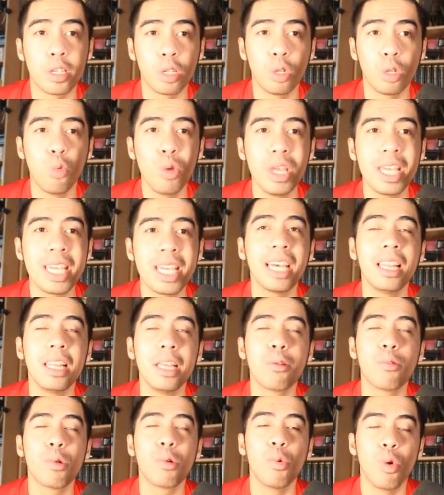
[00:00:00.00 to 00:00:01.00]
the weekend
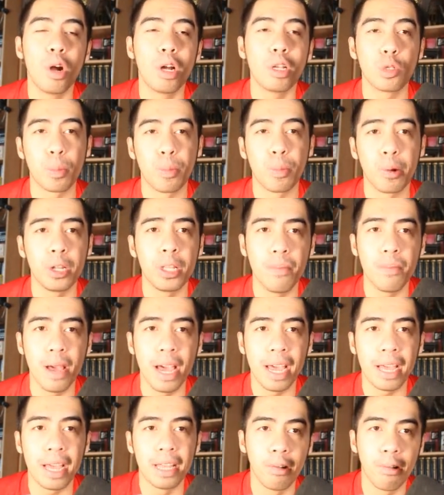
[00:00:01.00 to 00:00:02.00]
league rewards are pretty
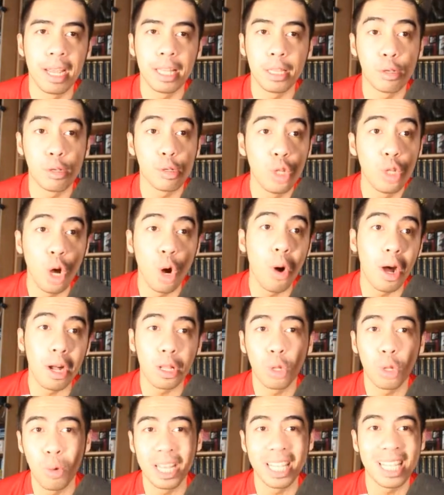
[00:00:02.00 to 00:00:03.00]
bad, all right? There's no
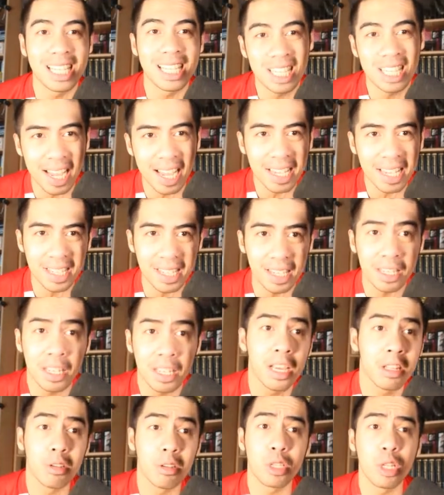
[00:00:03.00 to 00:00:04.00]
other way to slice it.
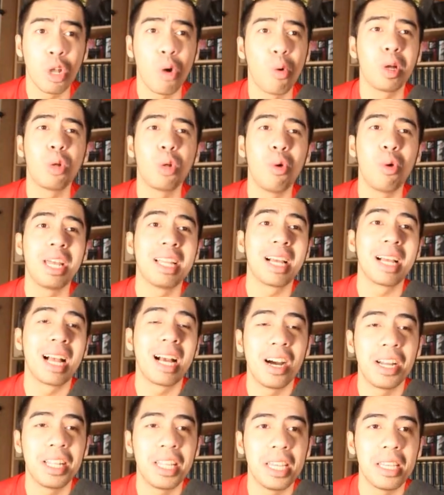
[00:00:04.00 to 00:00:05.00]
There's no other way to
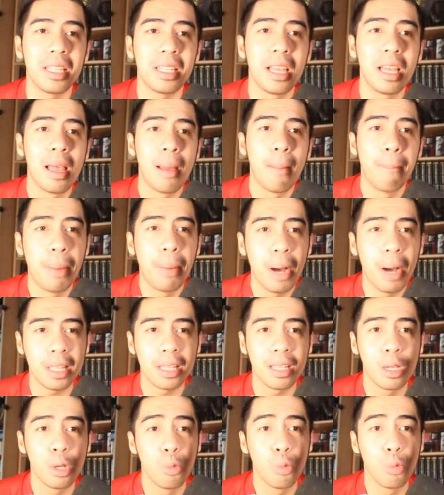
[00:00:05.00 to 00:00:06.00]
cut it.
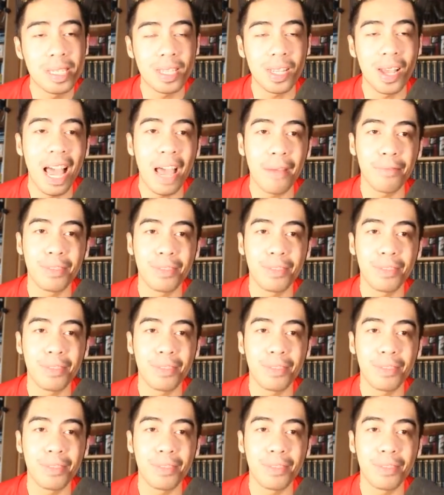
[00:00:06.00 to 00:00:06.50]
But we still have the